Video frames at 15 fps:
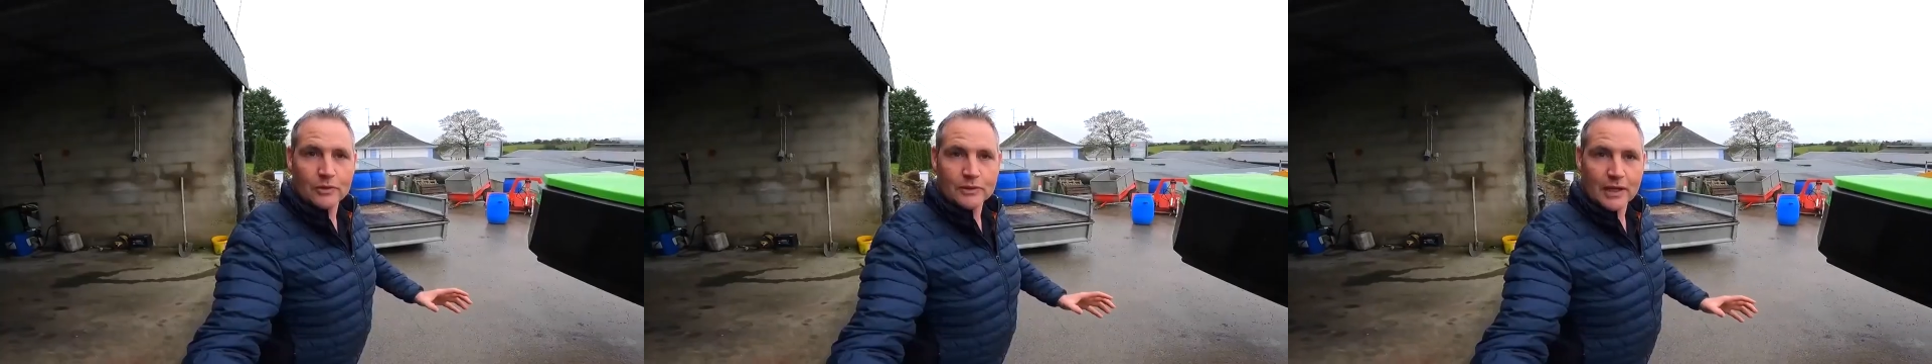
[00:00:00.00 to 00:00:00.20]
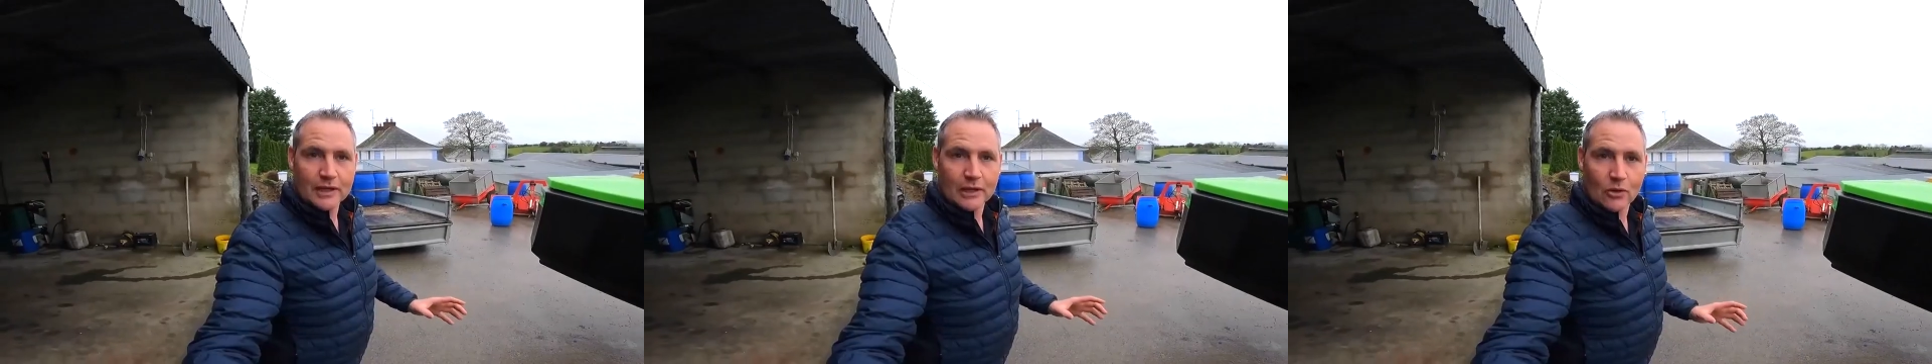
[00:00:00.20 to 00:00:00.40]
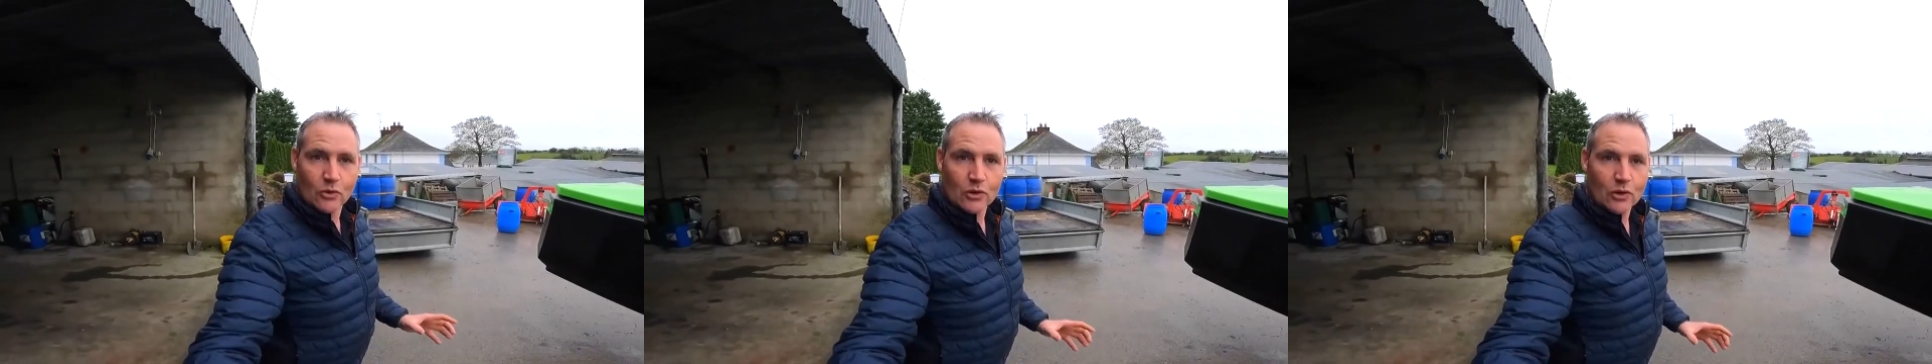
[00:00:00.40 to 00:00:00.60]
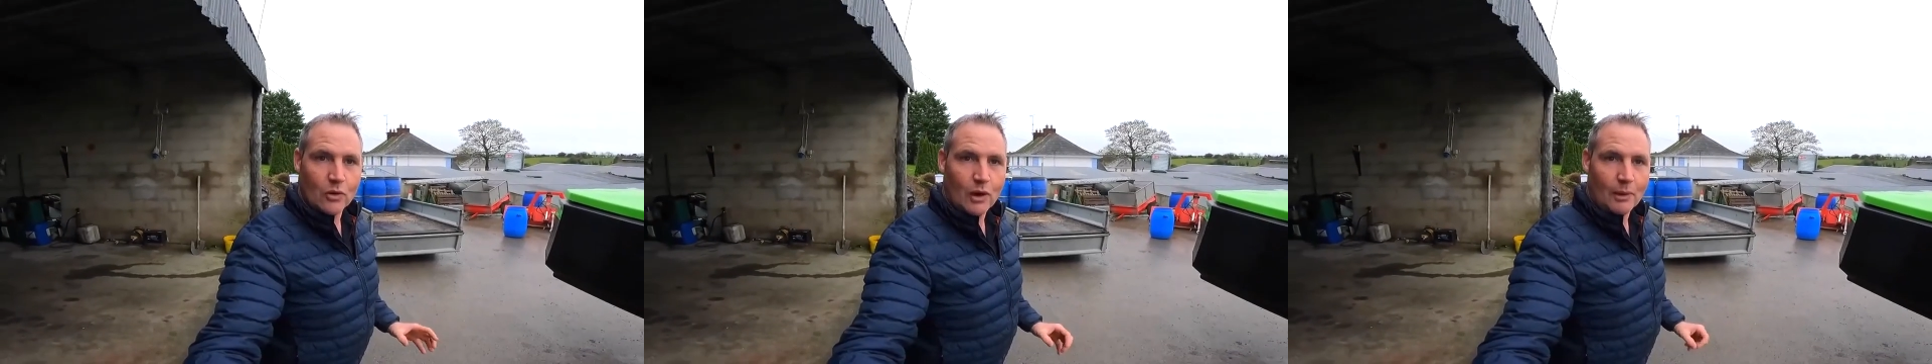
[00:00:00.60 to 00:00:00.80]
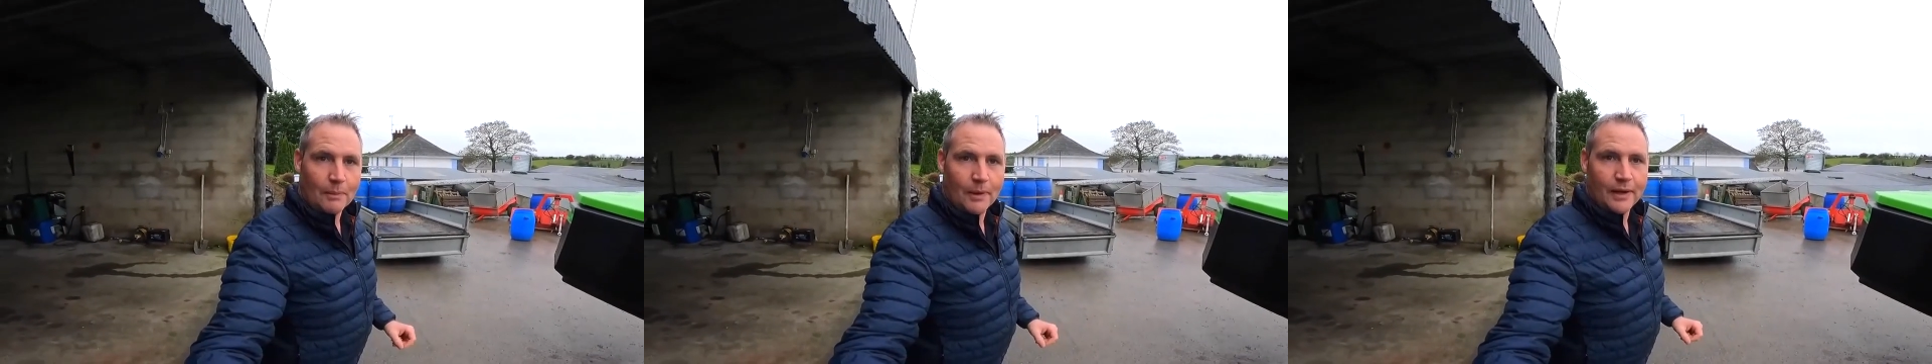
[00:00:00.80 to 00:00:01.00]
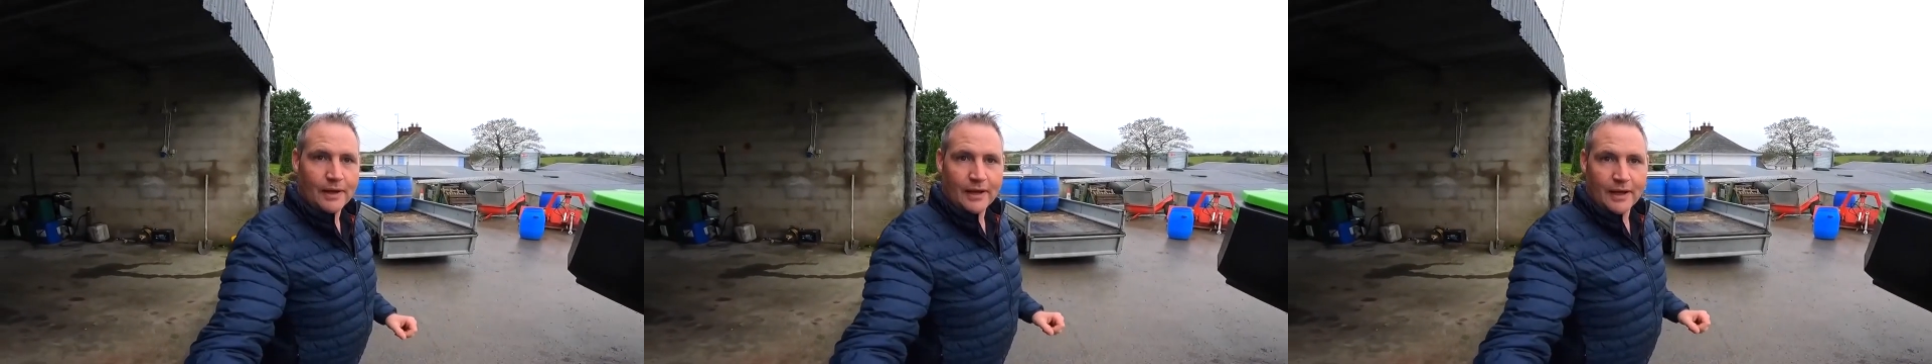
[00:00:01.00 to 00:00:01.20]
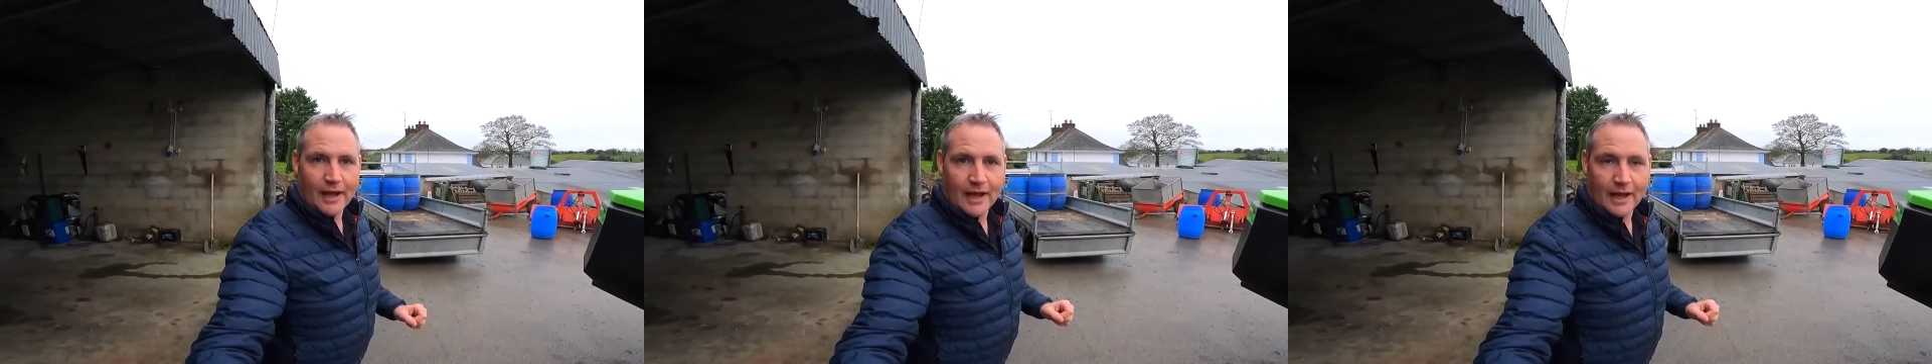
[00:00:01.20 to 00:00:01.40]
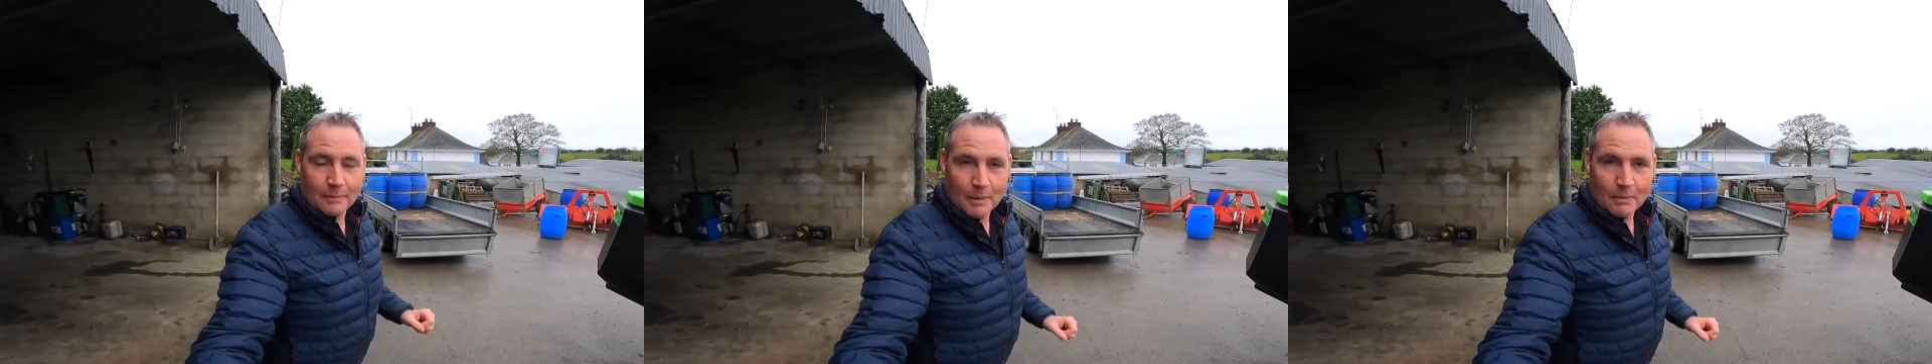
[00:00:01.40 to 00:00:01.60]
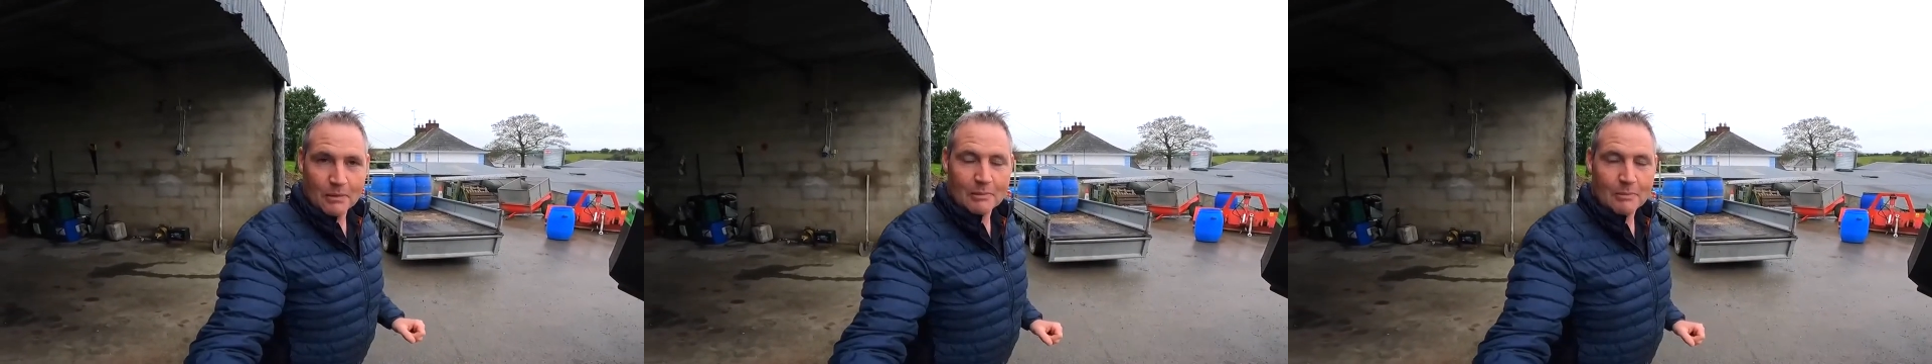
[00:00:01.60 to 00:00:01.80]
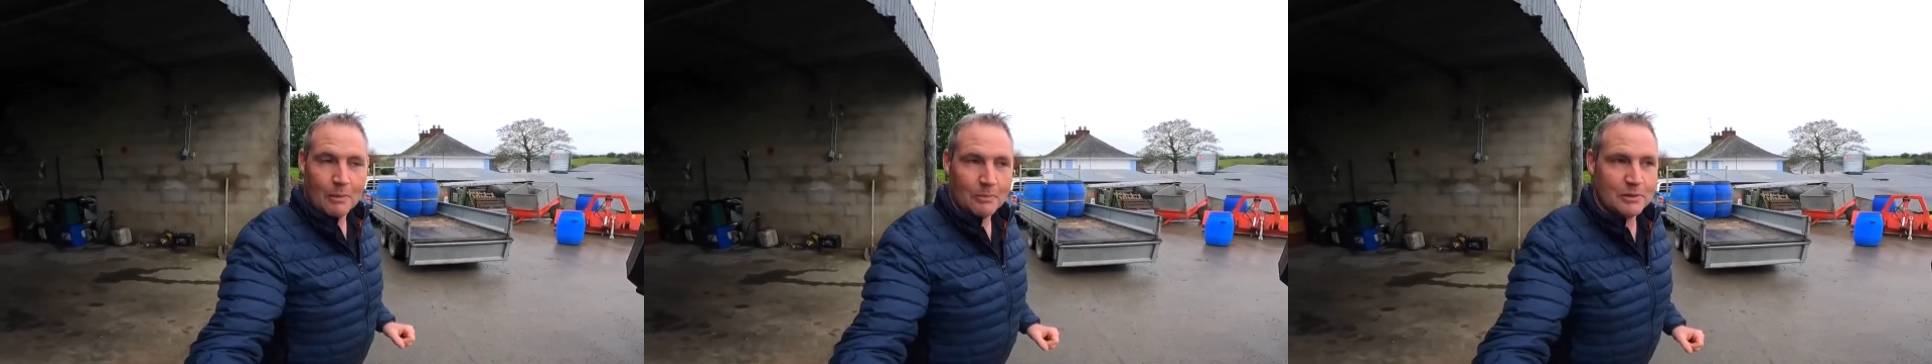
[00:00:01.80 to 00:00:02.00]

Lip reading: I was at the local co-op, I had people come up